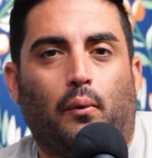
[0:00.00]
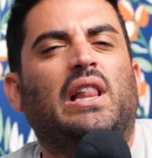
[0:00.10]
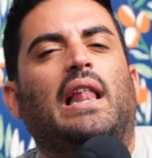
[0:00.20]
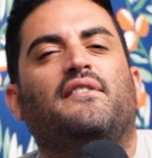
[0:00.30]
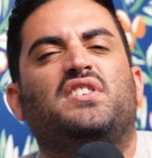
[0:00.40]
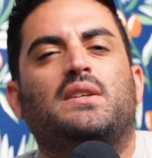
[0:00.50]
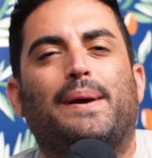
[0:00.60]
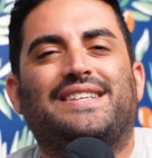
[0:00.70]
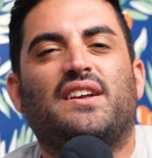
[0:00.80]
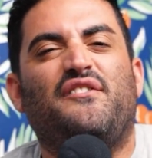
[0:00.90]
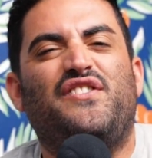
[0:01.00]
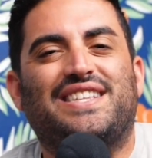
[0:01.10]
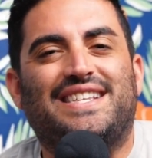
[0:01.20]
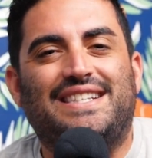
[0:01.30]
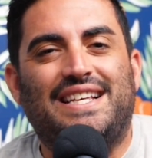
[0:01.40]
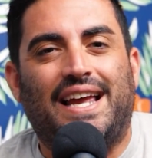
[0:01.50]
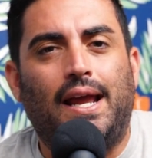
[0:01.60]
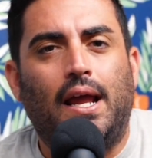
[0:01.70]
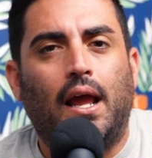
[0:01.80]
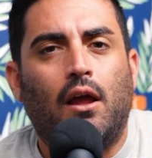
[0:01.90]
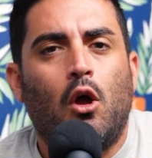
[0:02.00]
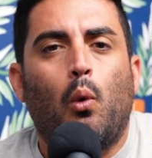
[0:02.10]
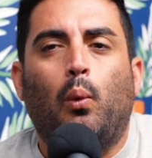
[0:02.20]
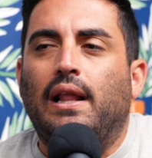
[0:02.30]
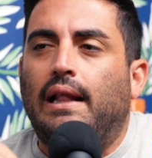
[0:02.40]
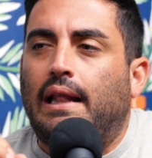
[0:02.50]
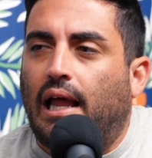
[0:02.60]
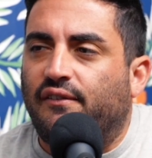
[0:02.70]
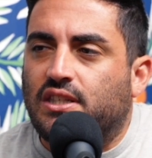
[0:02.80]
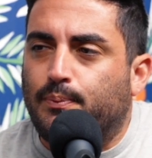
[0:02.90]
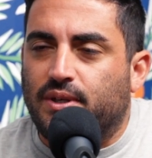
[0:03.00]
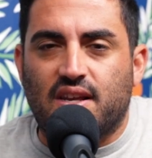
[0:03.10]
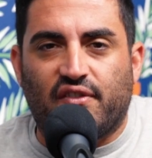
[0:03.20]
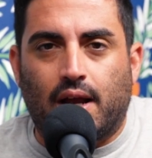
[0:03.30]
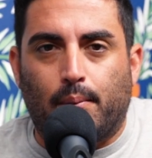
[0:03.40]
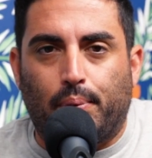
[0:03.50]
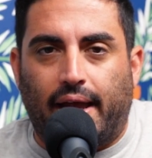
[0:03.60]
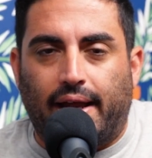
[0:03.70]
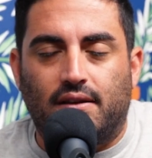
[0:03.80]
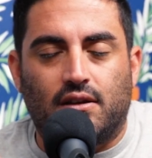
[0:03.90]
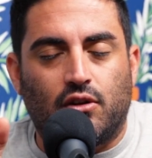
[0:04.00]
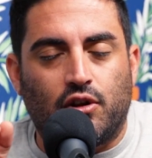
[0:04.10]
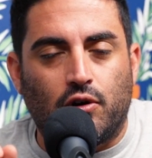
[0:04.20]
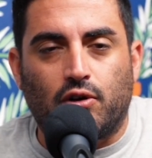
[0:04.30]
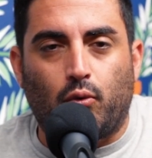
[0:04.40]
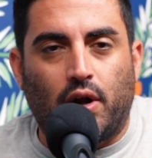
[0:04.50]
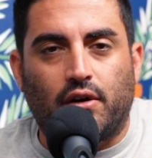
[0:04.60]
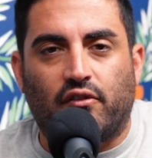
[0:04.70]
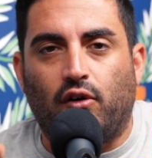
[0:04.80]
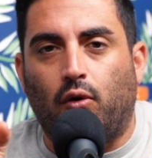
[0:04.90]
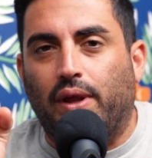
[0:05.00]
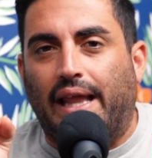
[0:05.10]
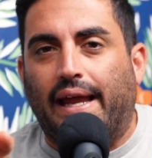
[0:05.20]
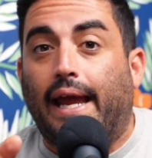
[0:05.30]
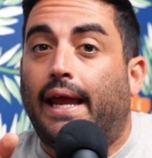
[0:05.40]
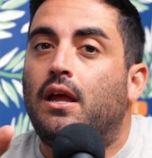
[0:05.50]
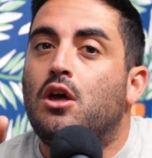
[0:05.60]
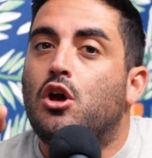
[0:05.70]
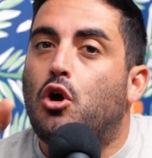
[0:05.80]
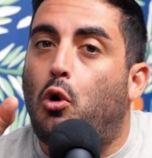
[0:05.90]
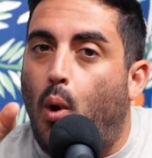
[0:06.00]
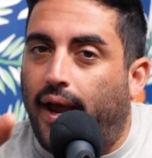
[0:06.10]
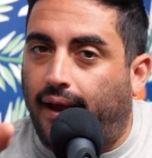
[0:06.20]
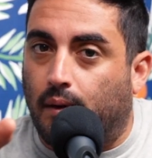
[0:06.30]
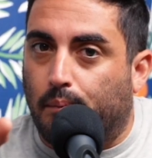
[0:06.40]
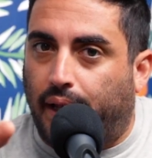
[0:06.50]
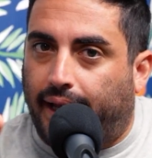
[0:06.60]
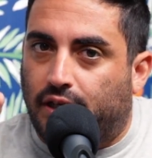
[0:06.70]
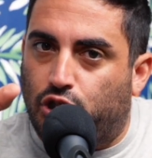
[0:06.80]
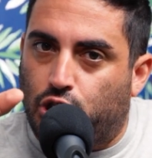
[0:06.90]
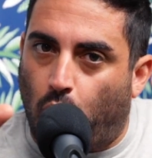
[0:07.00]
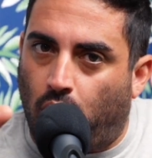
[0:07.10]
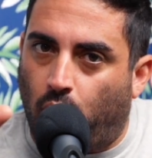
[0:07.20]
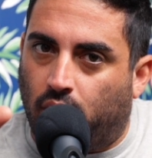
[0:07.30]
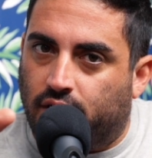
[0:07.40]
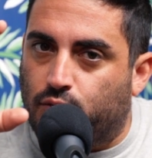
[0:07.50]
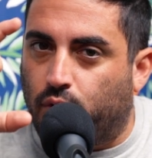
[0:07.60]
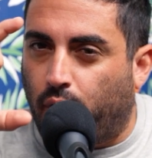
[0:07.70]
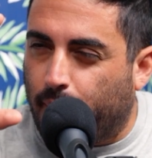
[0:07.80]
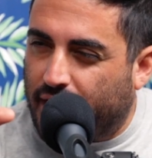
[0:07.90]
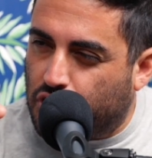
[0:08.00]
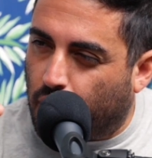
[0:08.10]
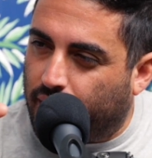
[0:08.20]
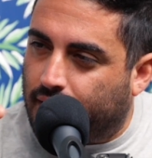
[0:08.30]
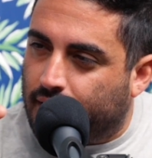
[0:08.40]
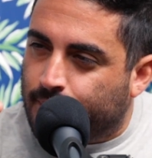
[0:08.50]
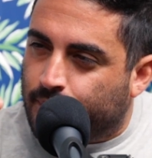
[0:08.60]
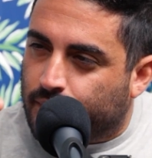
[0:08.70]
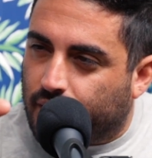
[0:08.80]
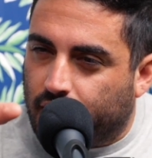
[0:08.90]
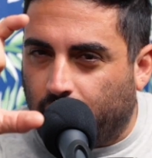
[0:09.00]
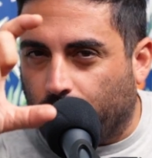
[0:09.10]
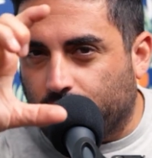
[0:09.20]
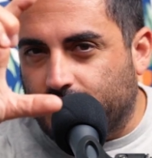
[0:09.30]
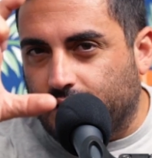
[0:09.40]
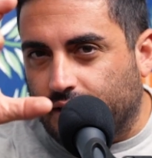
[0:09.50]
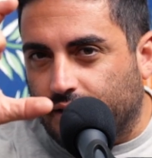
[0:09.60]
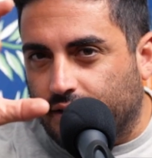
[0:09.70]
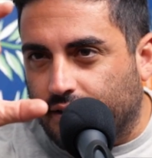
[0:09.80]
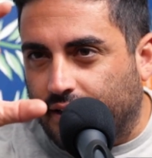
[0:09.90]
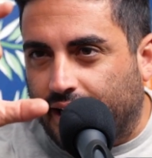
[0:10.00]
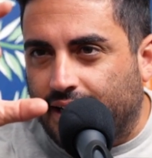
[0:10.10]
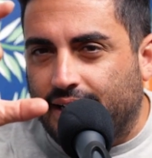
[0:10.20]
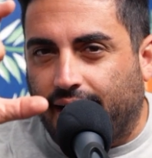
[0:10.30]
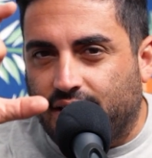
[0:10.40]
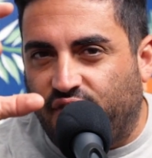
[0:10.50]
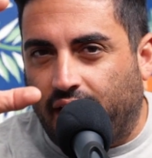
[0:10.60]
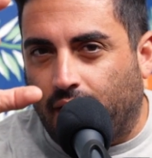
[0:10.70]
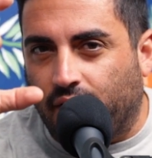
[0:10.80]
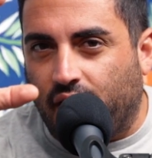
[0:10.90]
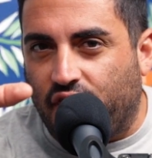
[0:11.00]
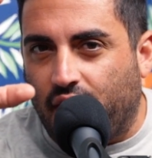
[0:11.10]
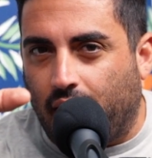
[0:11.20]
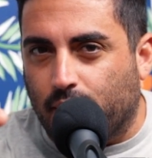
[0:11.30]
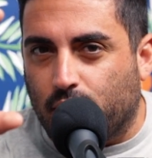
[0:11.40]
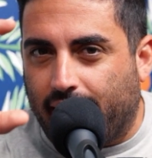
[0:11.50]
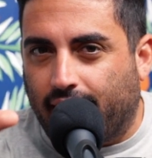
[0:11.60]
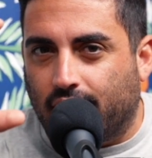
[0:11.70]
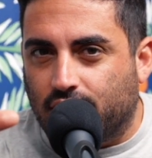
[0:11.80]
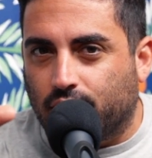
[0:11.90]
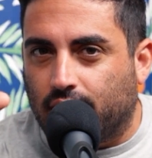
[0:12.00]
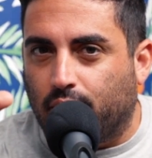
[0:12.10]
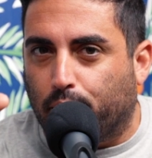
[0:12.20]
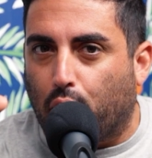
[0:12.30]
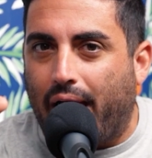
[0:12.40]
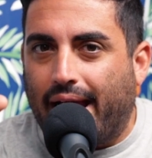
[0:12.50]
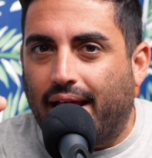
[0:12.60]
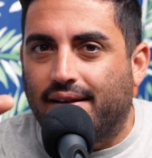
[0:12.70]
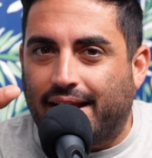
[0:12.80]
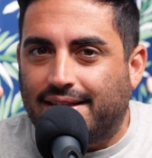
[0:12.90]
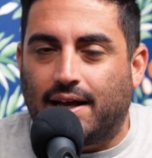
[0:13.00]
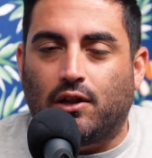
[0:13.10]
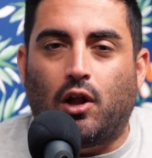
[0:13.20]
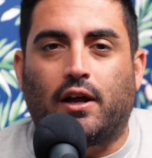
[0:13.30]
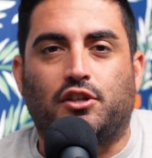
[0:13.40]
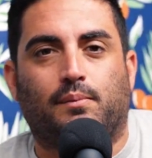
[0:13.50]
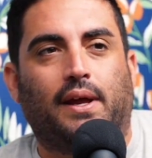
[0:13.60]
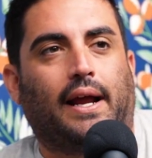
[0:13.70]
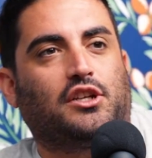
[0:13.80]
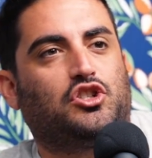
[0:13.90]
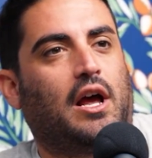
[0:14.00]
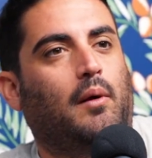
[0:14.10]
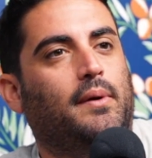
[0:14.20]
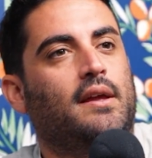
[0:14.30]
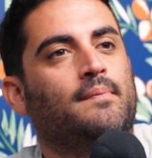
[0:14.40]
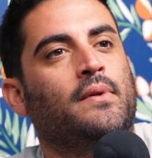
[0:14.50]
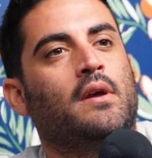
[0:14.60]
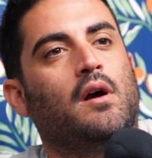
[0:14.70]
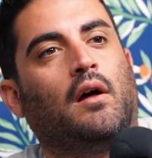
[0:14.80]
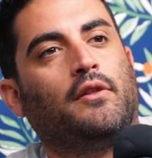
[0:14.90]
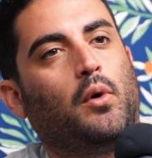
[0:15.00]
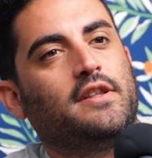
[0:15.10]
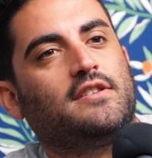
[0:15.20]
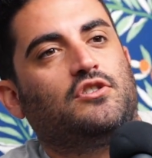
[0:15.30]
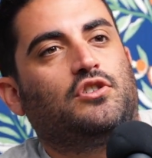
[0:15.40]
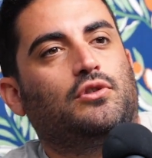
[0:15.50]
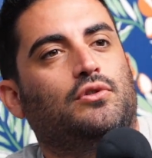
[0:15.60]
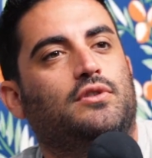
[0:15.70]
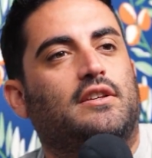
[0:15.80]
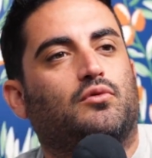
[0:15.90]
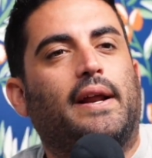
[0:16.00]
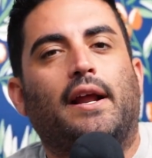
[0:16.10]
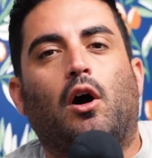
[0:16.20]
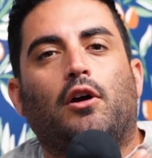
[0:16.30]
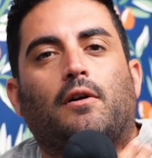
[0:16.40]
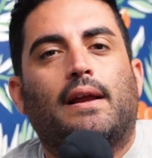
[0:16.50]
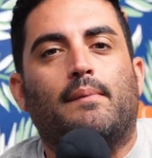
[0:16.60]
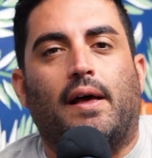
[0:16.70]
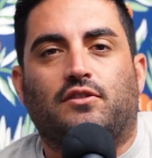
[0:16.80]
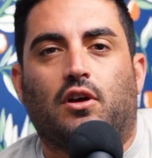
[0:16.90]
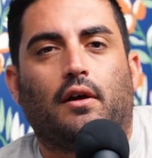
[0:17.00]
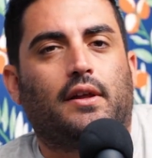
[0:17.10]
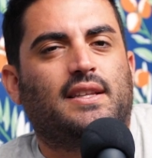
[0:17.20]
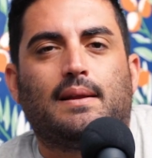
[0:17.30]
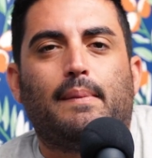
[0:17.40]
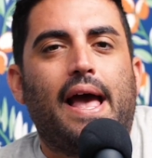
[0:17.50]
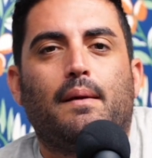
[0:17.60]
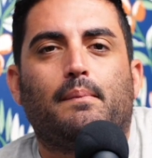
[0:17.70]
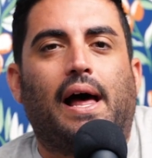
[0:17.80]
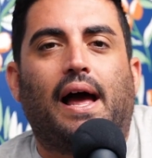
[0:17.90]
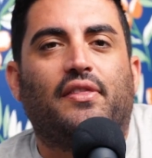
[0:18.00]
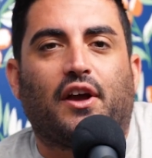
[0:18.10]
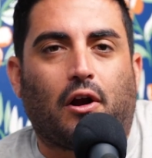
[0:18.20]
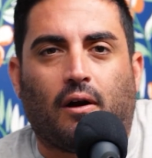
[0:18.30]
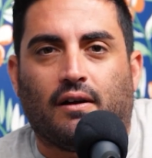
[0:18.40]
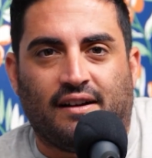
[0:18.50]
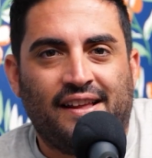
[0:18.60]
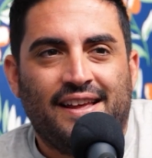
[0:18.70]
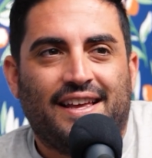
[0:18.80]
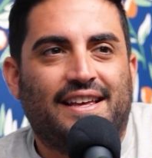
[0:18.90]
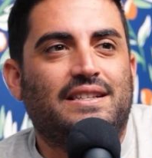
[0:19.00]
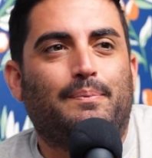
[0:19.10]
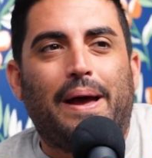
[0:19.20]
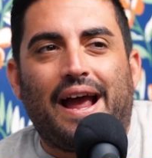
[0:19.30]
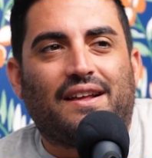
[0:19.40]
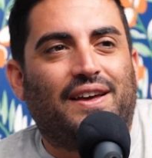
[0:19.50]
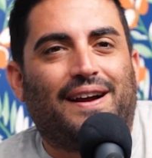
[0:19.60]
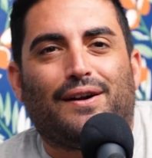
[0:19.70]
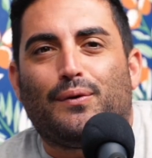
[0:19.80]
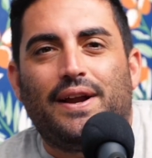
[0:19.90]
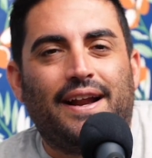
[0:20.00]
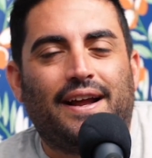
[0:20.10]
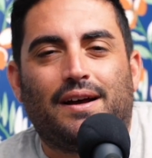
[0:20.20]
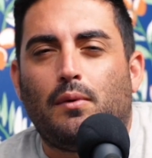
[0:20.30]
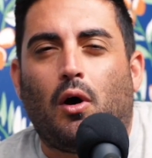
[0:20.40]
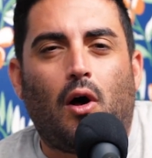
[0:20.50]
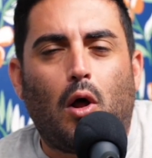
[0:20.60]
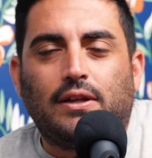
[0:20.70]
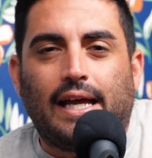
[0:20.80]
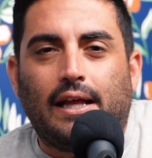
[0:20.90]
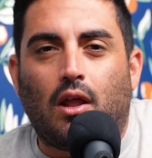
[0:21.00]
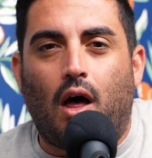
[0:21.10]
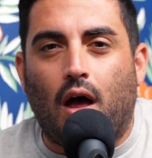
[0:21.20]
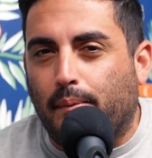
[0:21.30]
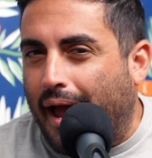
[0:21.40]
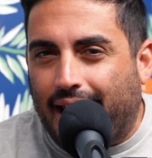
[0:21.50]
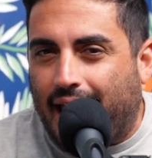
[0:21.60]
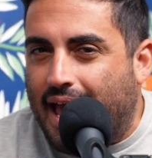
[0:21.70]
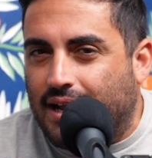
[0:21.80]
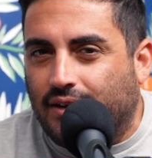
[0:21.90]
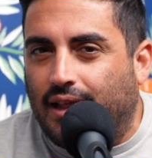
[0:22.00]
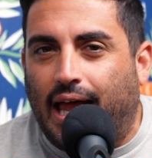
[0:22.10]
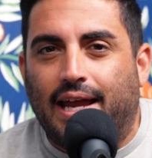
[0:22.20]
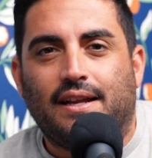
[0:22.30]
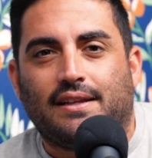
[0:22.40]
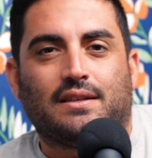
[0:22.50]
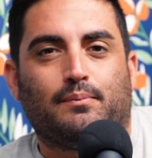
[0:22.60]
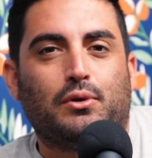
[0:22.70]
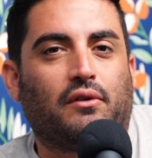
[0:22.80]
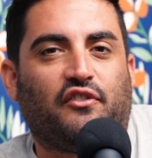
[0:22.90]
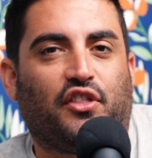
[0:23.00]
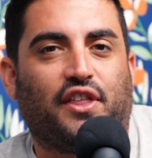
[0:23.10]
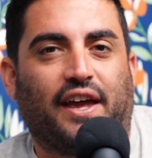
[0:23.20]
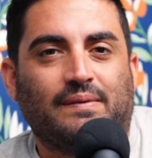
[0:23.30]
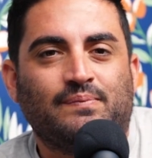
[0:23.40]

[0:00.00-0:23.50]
We love specificity. We love a specific complaint. Those are wonderful. We like a quick complaint, short ones. We want to make sure it's the index finger and the thumb. You make it into a little bracket, and that's how long it should be. I got Shelby on the ones and twos. He's reading all your emails. He's the man behind the curtain. He's back there reading them all day long by candlelight. It's a beautiful thing.